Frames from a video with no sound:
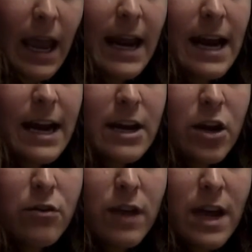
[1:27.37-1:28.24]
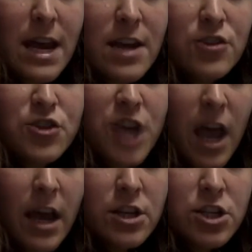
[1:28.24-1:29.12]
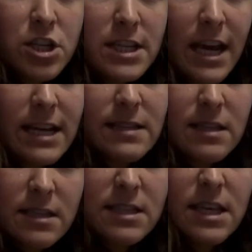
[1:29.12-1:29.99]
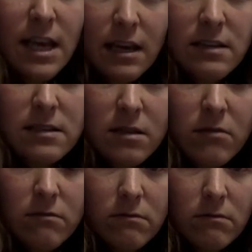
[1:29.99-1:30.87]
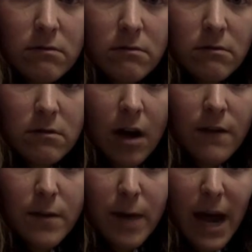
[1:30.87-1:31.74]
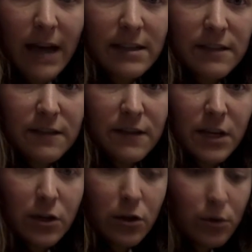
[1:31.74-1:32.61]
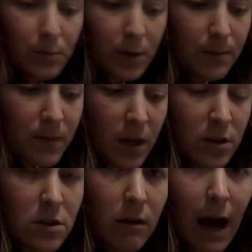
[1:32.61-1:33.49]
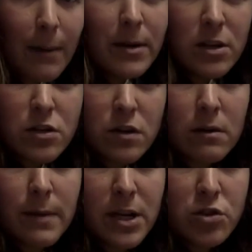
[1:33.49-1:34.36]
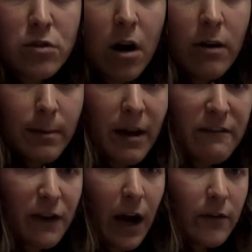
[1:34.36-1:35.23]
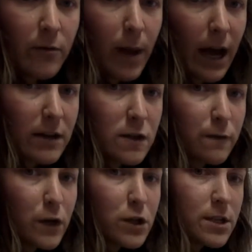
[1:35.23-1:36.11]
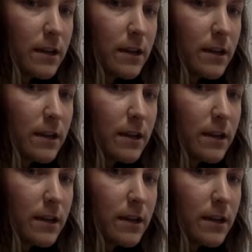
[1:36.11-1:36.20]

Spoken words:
And I know that each day she takes 1/6 of the bag to feed Cooper. So I'm going to start by drawing my 5 bags first.